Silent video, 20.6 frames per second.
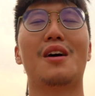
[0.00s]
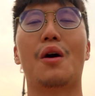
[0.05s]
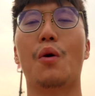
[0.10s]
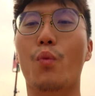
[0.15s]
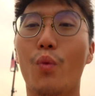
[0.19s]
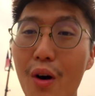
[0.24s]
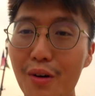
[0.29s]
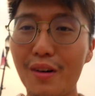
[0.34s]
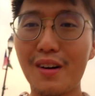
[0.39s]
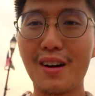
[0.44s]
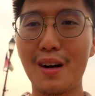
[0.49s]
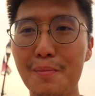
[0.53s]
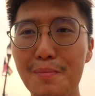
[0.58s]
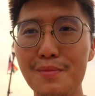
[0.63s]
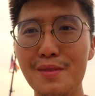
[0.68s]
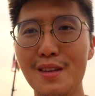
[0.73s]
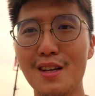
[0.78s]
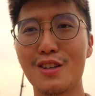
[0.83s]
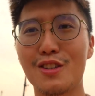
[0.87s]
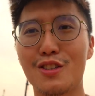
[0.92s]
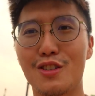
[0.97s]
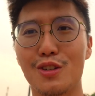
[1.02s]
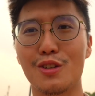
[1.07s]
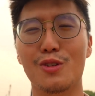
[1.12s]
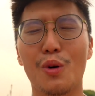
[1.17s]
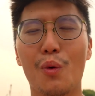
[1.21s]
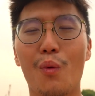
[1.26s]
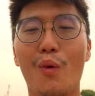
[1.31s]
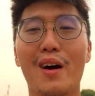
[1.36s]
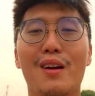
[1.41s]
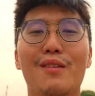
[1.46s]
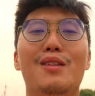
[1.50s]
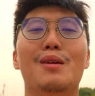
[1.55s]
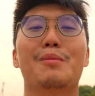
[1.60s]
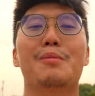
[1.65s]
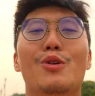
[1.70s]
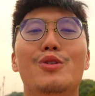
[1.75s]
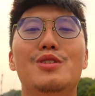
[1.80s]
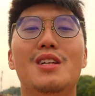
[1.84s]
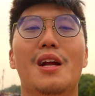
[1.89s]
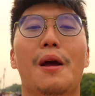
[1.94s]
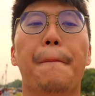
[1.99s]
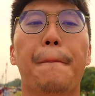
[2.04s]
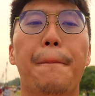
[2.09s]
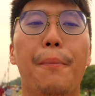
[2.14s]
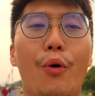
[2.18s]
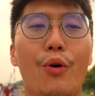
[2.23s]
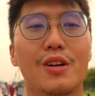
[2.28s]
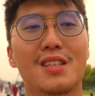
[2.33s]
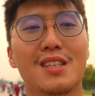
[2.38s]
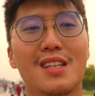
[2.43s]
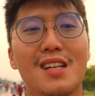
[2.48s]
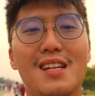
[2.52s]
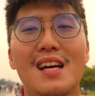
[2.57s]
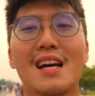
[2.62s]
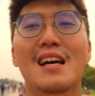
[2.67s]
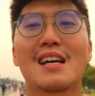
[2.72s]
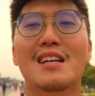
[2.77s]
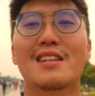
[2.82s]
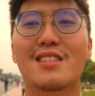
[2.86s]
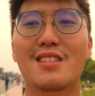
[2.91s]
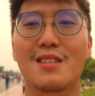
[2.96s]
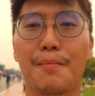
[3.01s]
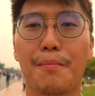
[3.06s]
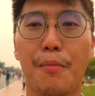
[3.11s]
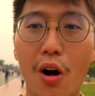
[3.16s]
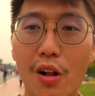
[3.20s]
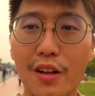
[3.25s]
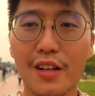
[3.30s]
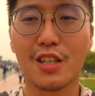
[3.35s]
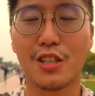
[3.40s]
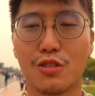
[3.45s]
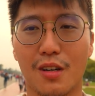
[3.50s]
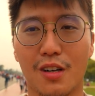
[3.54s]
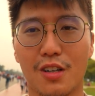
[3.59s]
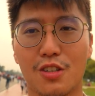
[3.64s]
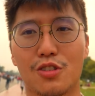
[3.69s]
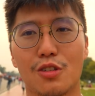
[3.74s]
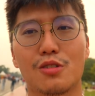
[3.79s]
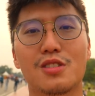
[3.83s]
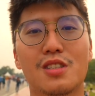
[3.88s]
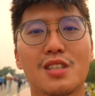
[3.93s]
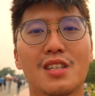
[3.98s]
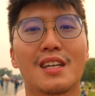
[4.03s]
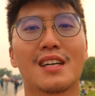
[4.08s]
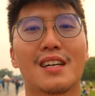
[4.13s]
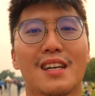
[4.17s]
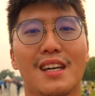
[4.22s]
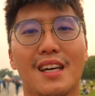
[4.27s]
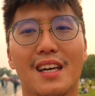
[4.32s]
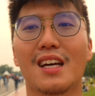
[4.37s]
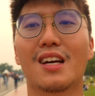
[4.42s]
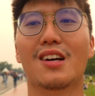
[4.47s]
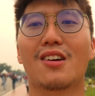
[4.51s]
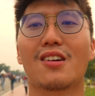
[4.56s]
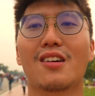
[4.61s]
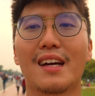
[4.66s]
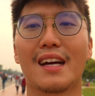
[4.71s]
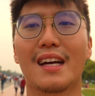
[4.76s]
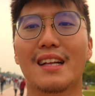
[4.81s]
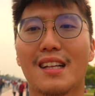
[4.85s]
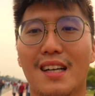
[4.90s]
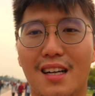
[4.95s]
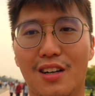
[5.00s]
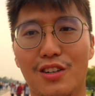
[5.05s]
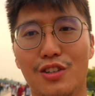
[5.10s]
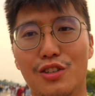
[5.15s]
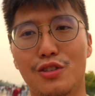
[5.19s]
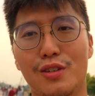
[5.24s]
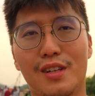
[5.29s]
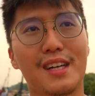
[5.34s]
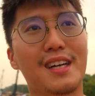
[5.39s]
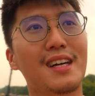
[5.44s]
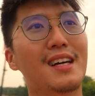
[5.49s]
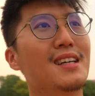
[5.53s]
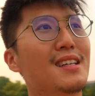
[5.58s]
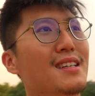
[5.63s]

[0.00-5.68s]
Welcome to one of the most important symbolic structures here in the country,